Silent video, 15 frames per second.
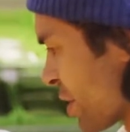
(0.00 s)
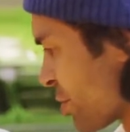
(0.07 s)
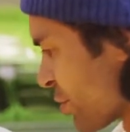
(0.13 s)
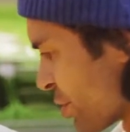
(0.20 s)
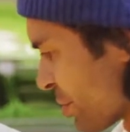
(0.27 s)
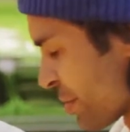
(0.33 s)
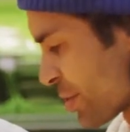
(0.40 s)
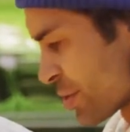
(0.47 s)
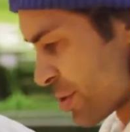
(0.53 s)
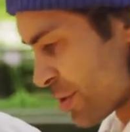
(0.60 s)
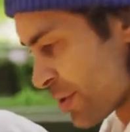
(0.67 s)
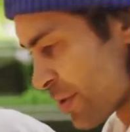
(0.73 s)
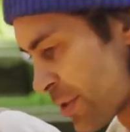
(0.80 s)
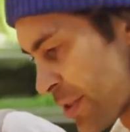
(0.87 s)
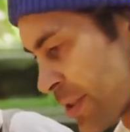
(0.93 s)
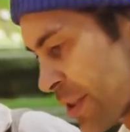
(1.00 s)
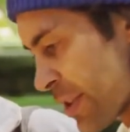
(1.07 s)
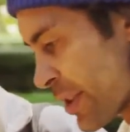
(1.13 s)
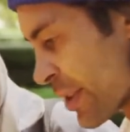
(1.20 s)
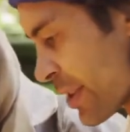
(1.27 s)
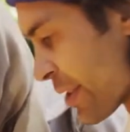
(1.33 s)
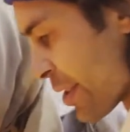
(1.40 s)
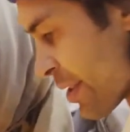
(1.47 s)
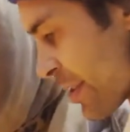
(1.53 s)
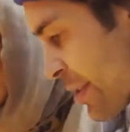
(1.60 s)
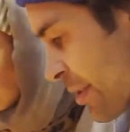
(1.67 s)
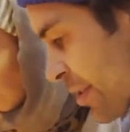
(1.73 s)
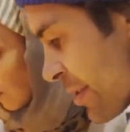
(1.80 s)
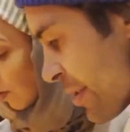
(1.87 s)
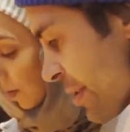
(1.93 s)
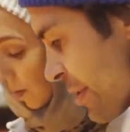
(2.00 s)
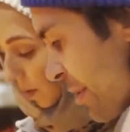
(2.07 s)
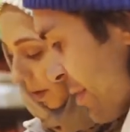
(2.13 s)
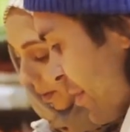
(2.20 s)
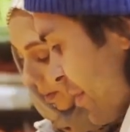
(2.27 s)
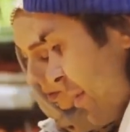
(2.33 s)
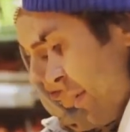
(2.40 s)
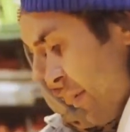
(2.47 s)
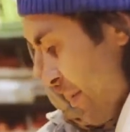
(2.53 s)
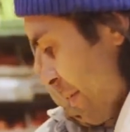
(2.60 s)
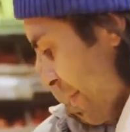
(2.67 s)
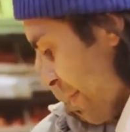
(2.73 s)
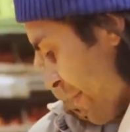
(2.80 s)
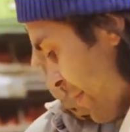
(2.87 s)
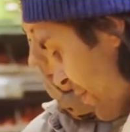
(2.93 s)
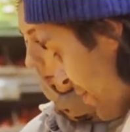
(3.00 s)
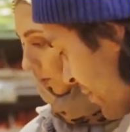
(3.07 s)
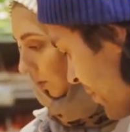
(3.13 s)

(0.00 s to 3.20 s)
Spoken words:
is done explaining their problem, show sincerity